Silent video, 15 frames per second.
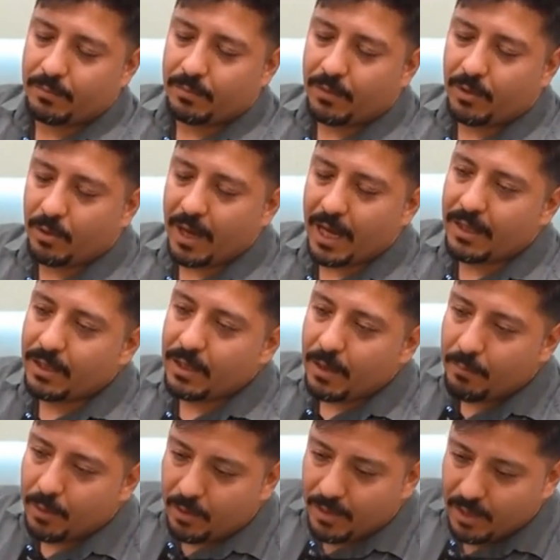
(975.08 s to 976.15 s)
to enter the
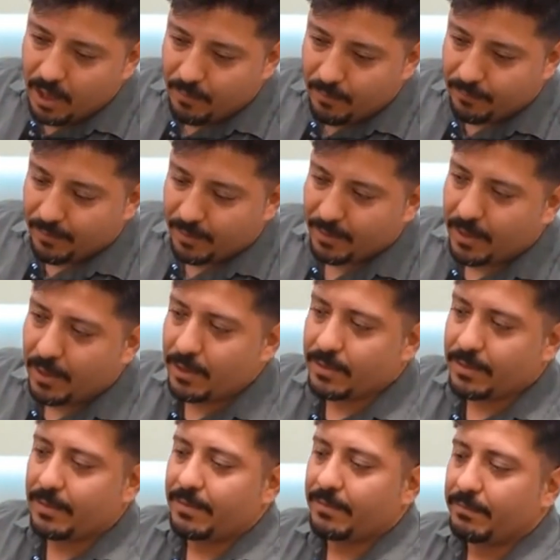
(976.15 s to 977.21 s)
post-carbon filter.
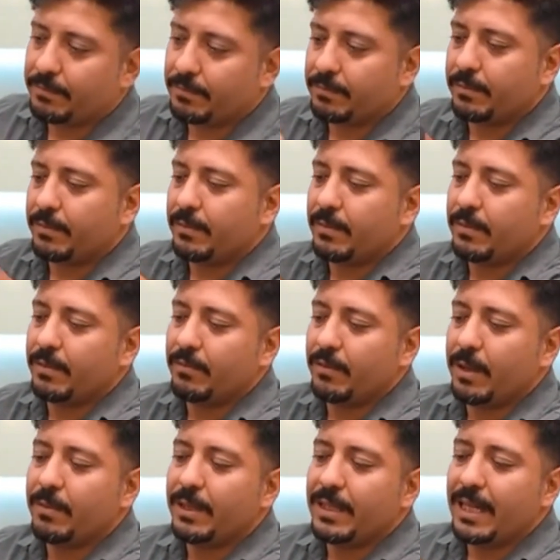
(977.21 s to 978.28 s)

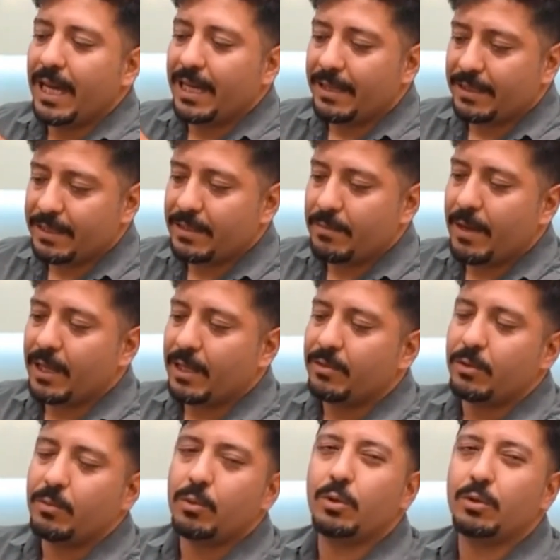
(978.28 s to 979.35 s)
From the tank, the smell is
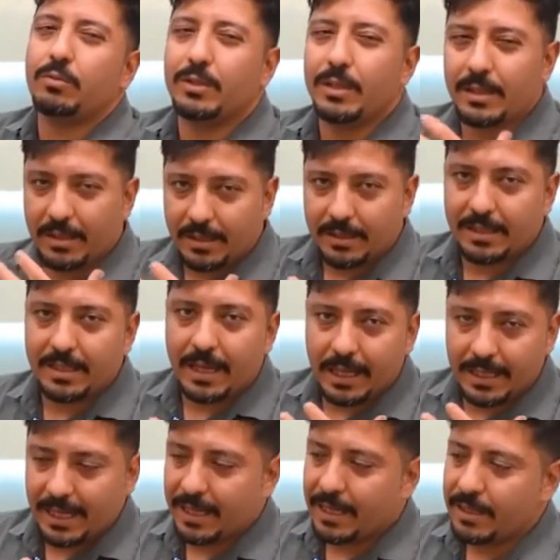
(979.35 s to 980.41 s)
removed,
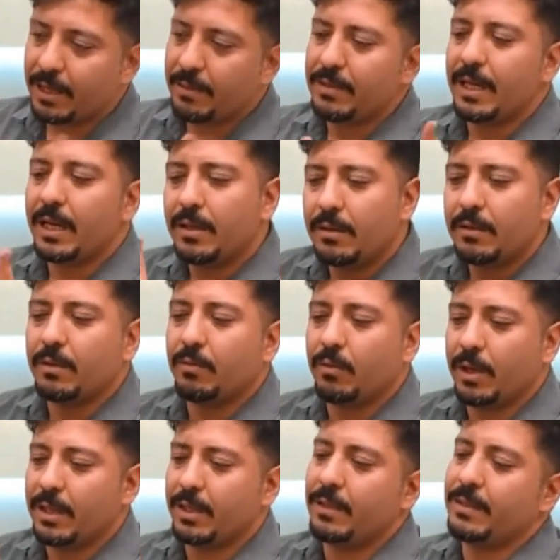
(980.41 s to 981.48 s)
and then it comes out.
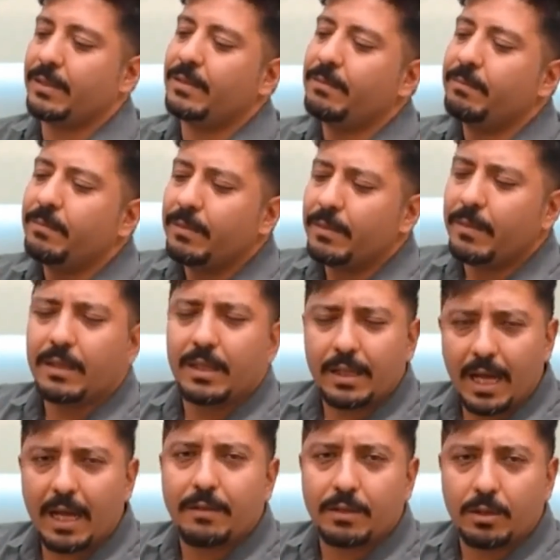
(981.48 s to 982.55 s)
What?
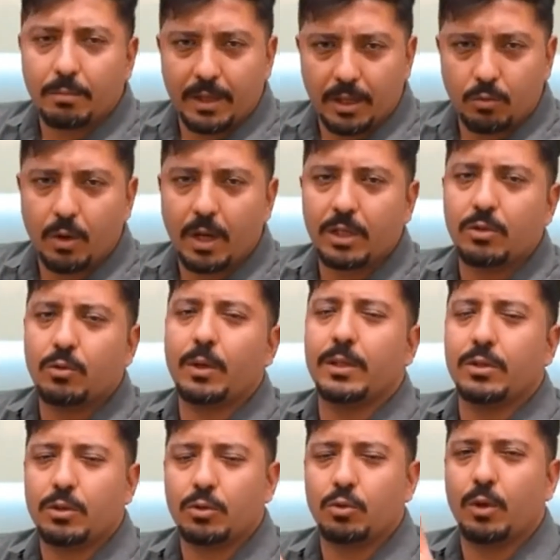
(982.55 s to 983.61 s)
After being washed
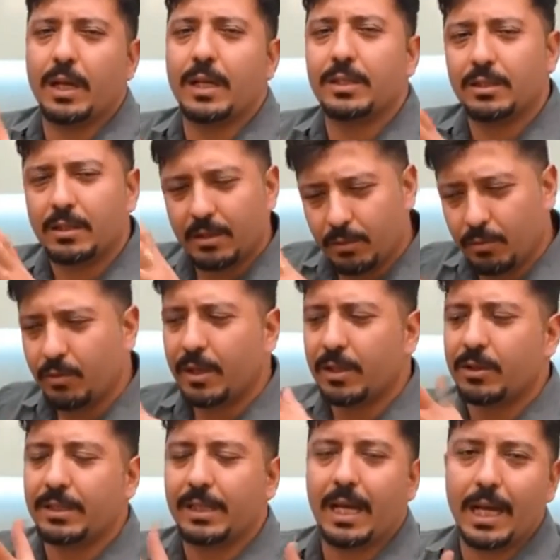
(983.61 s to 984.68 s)
once or twice, when
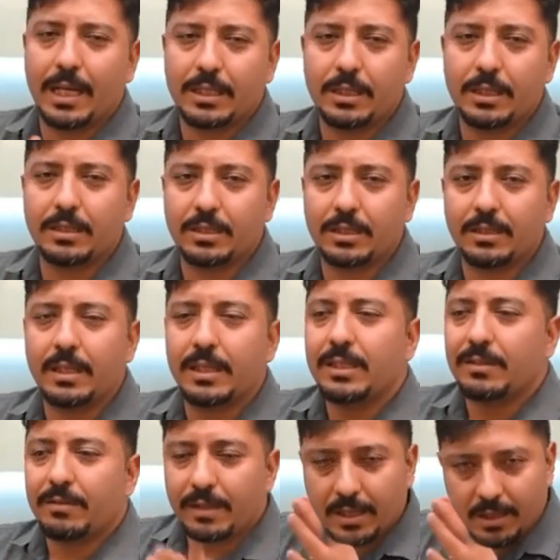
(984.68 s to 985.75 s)
your tank
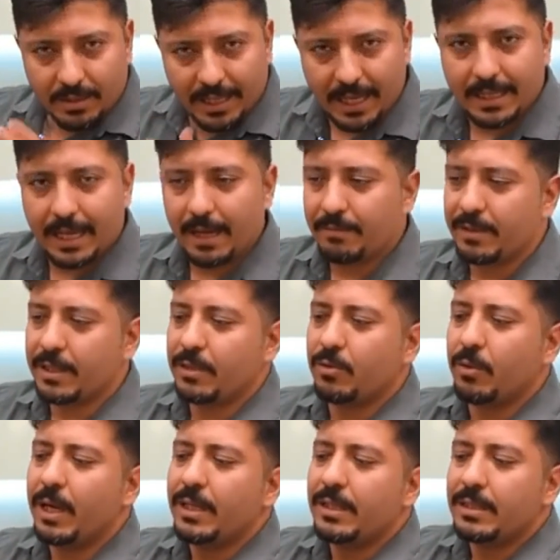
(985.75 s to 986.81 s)
is filled and emptied
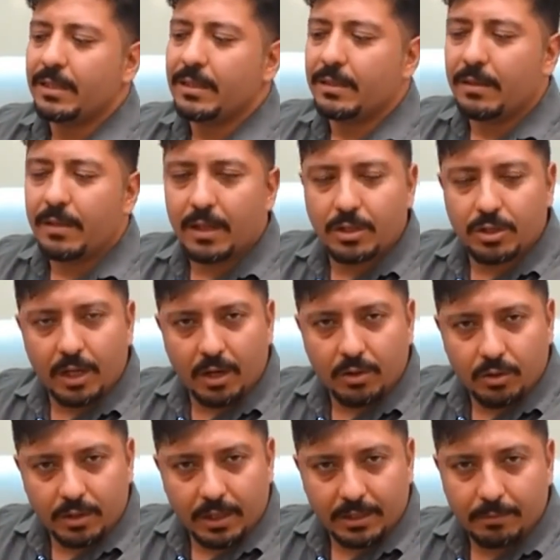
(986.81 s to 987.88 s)
twice, the
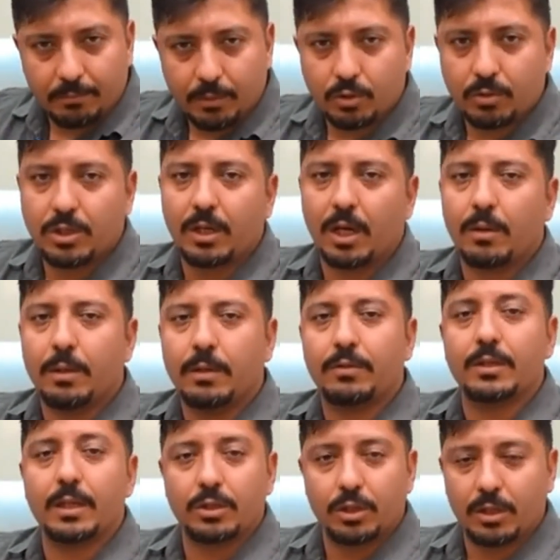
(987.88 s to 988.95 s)
charcoal in the post-carbon
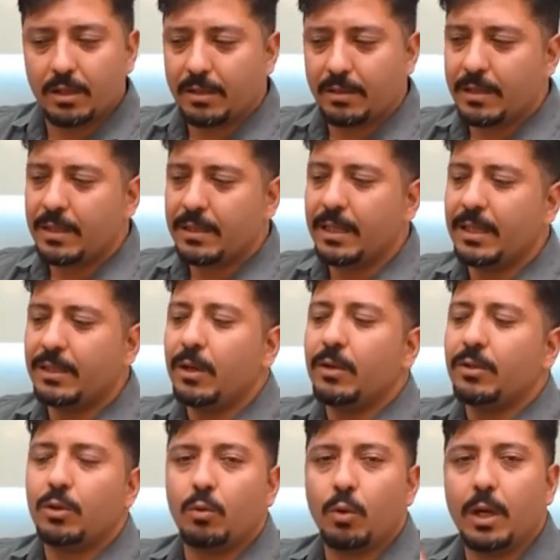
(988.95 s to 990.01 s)
filter is
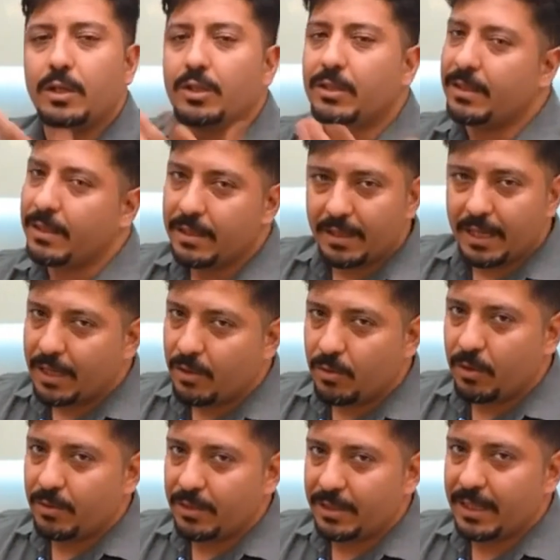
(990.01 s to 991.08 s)
also washed, and you
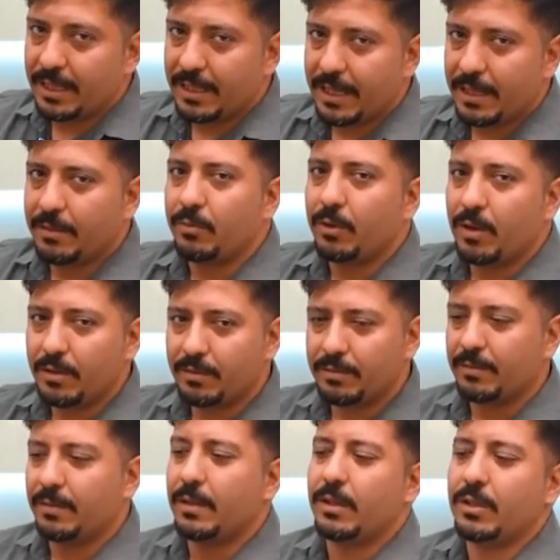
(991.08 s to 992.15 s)
won't see it anymore.
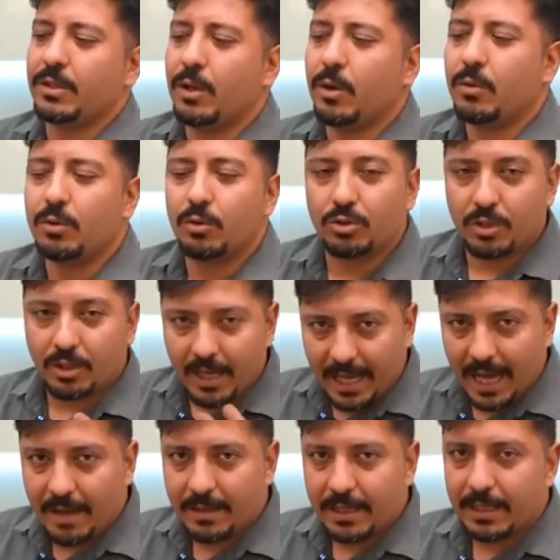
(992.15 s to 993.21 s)
So, you should
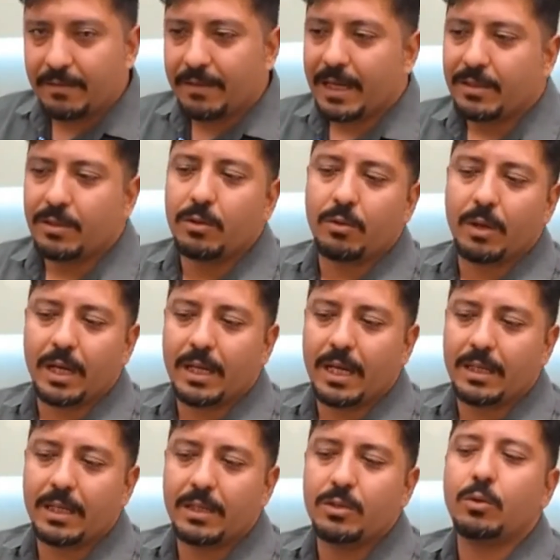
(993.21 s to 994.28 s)
allow the device to run at
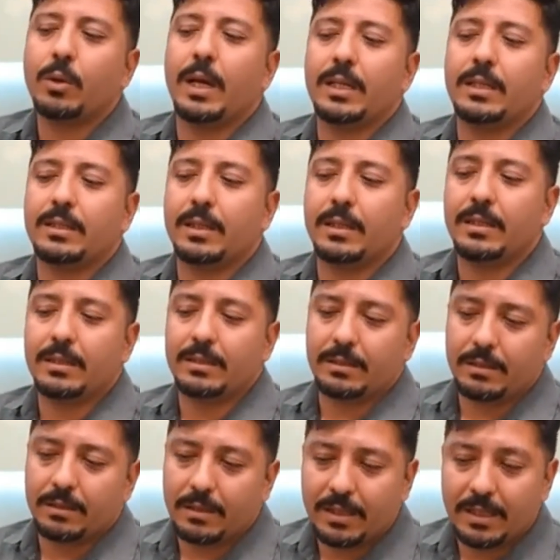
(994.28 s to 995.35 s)
least twice.
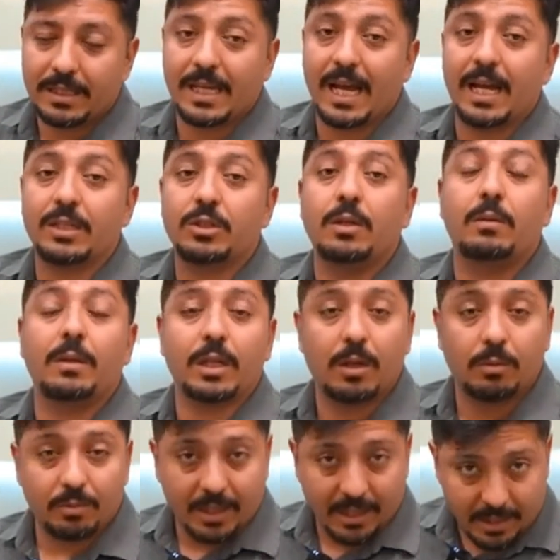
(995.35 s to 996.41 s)
The tank should be
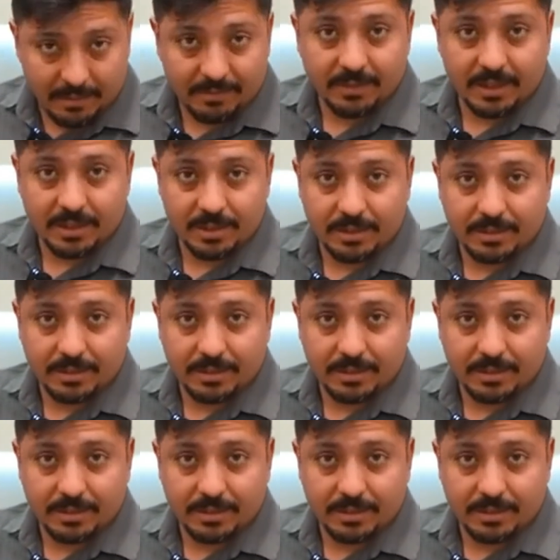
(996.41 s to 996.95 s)
completely filled,